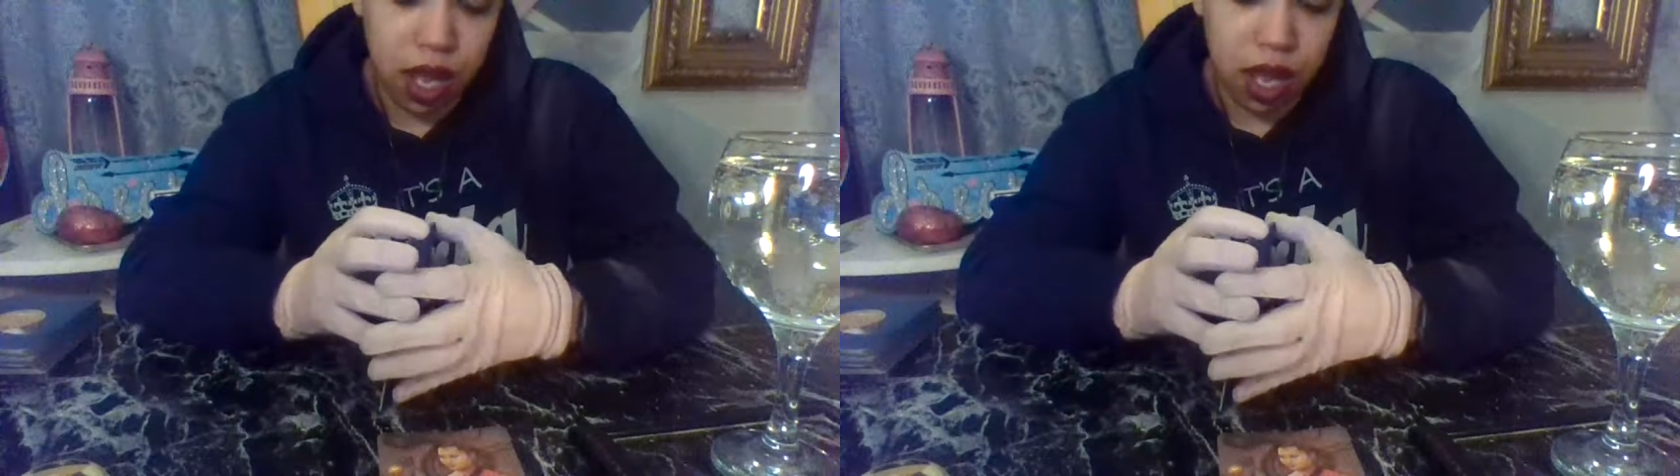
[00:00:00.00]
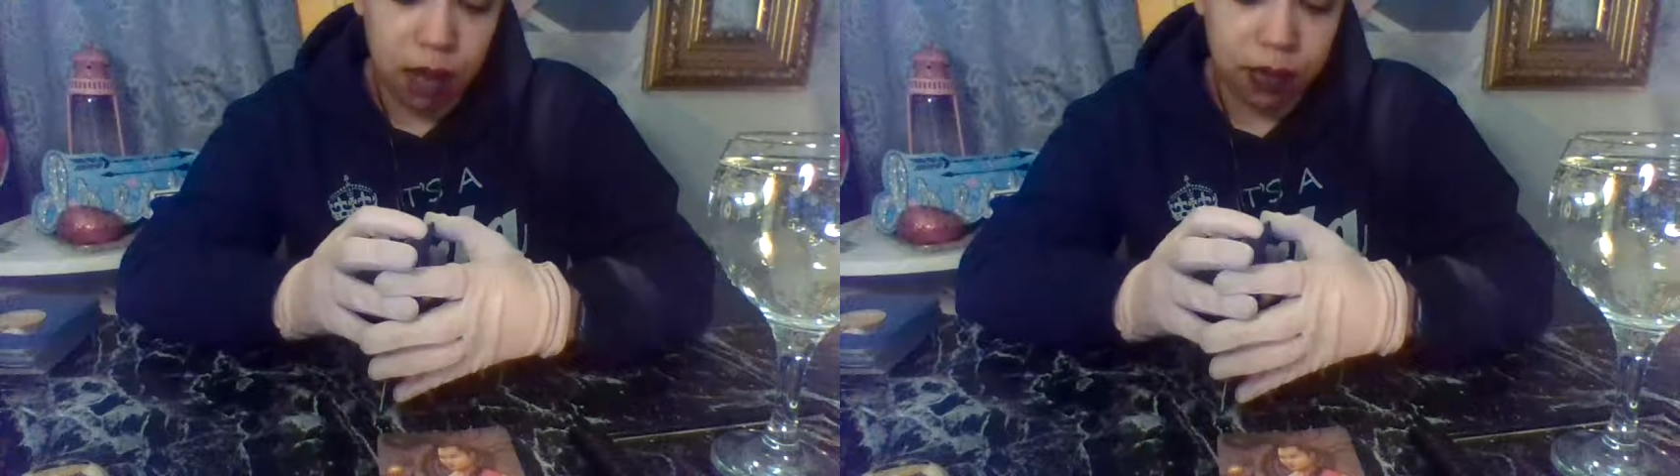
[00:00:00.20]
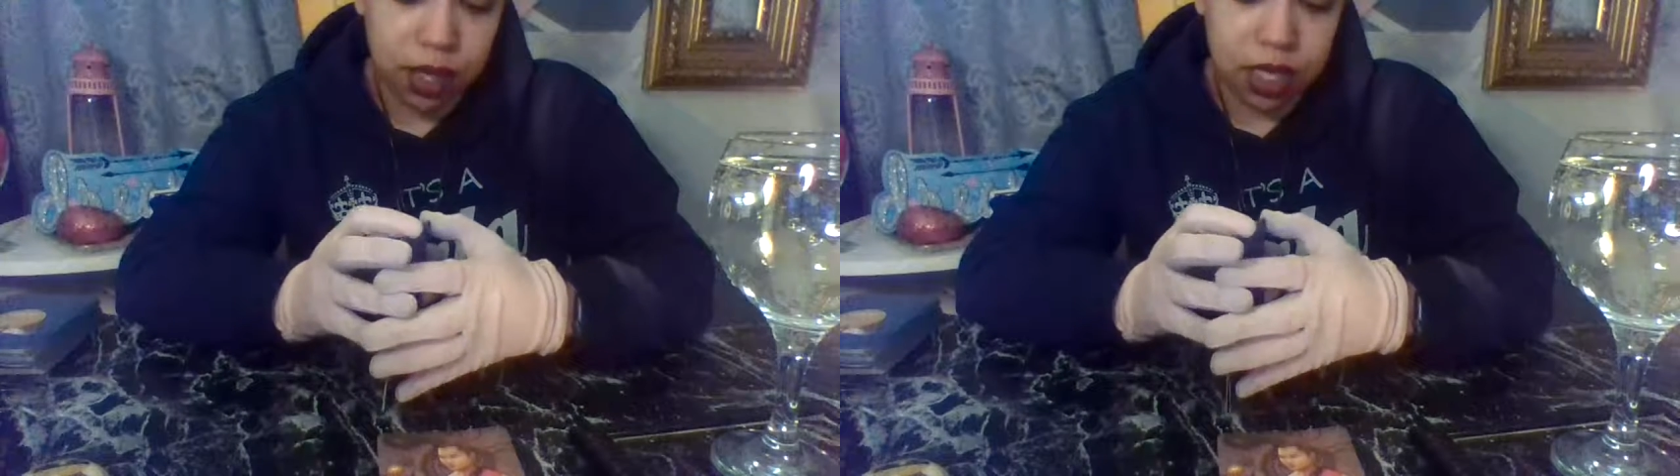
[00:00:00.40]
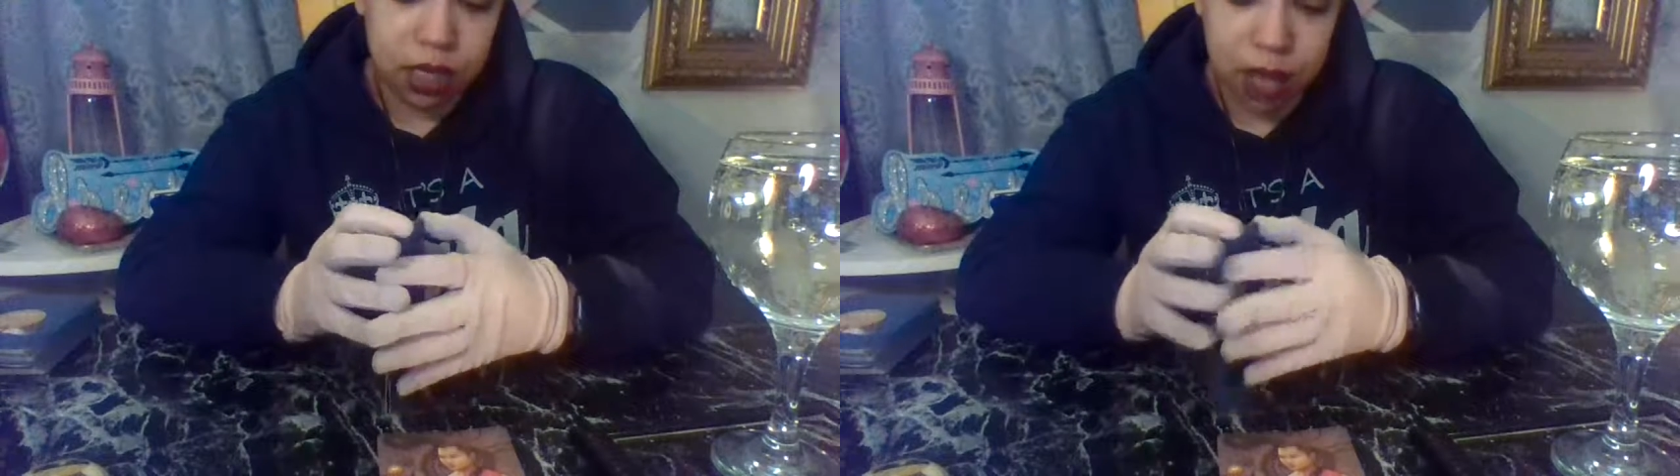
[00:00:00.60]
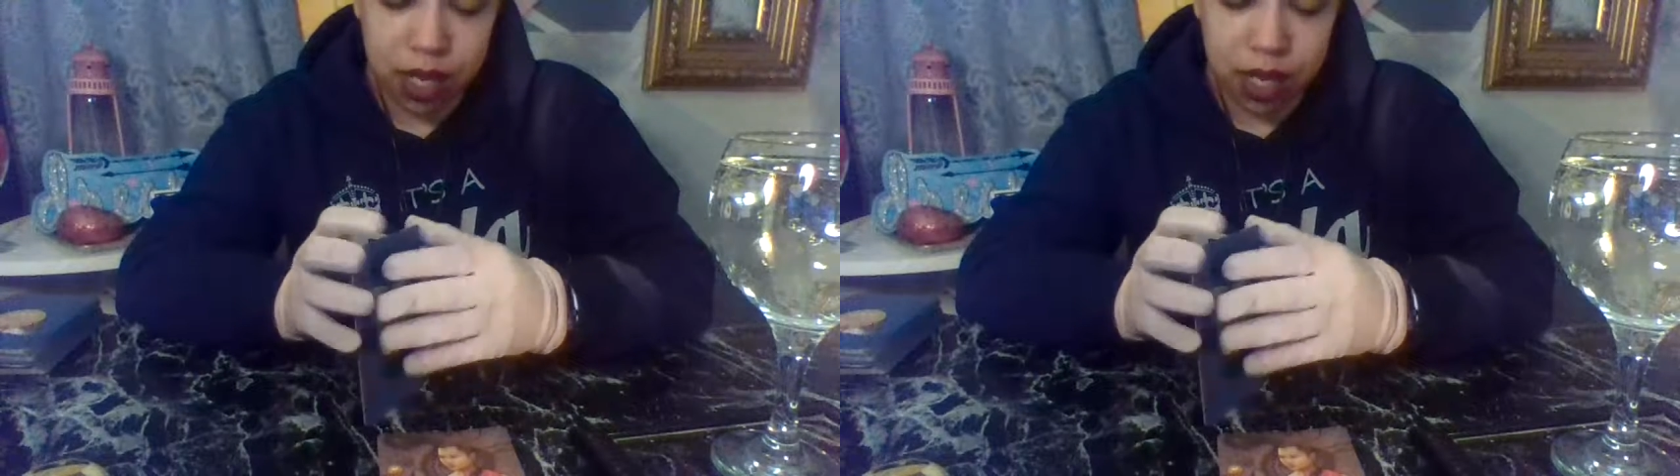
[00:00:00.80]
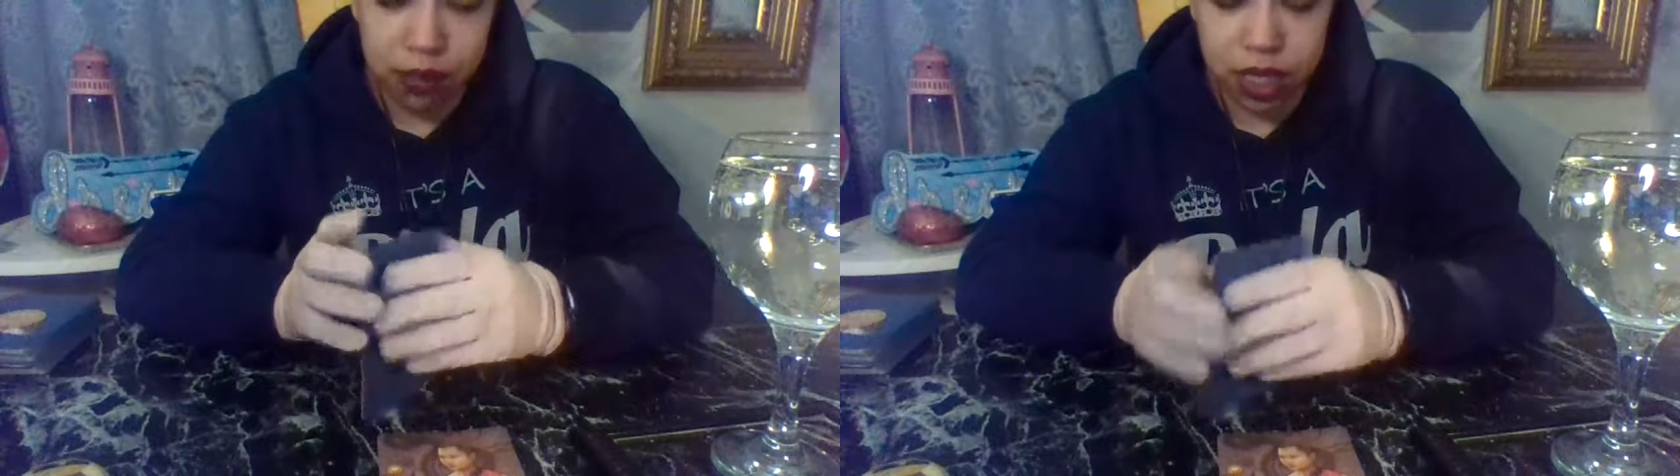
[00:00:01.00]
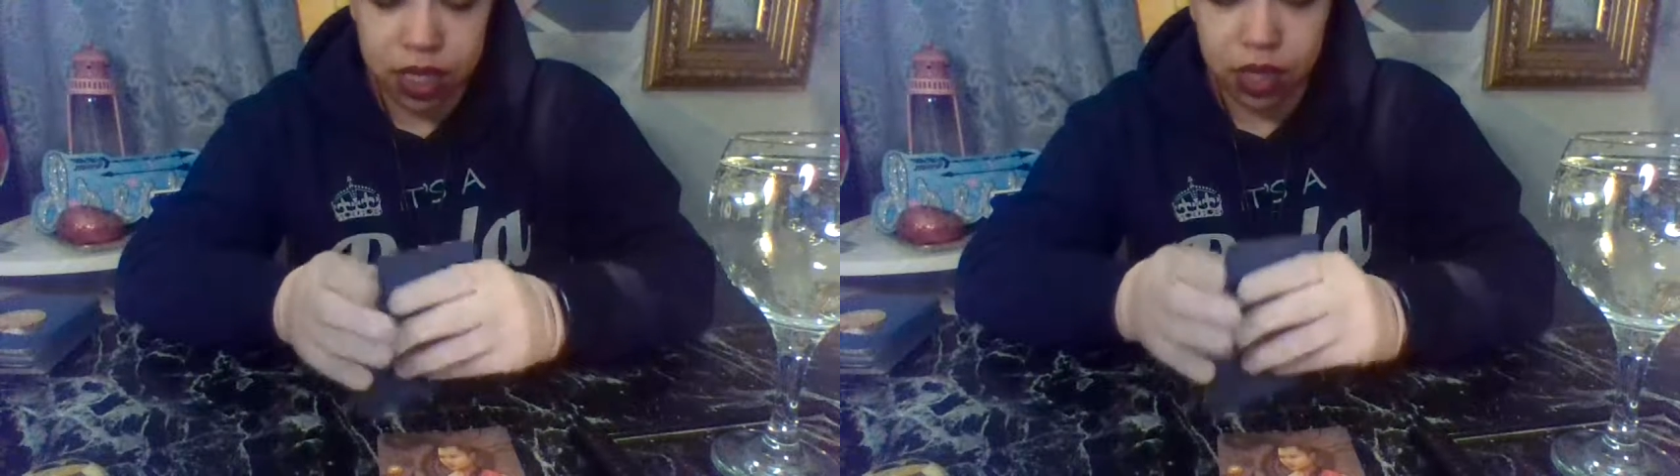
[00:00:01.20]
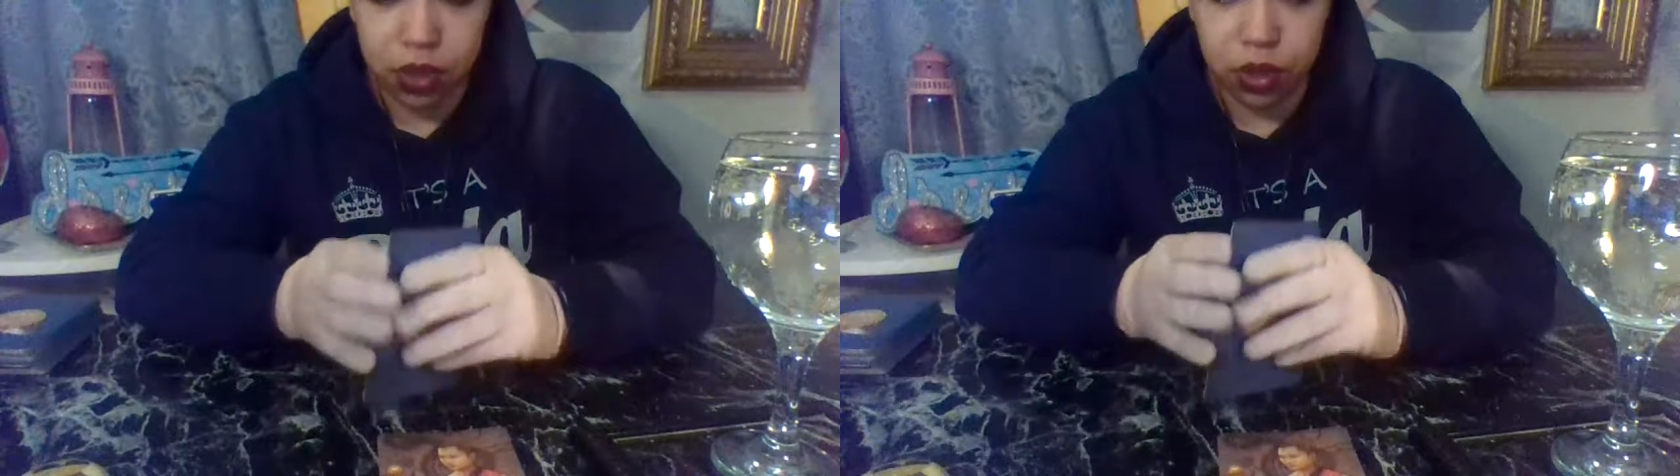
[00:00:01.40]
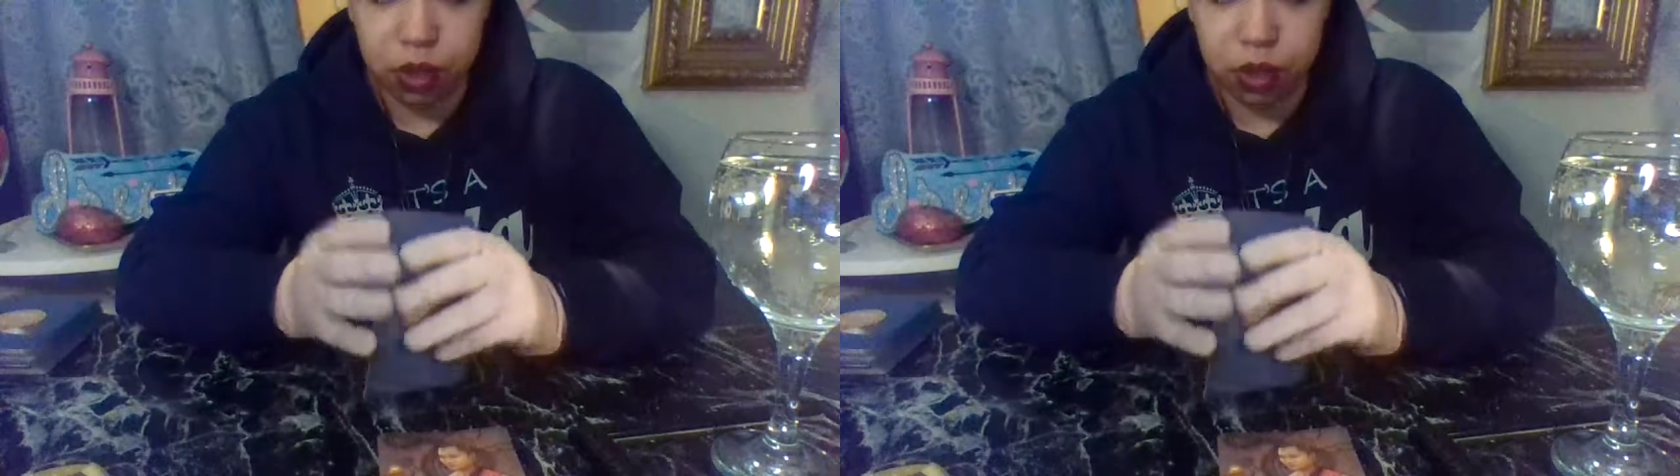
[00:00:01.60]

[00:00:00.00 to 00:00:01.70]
um, things manifesting or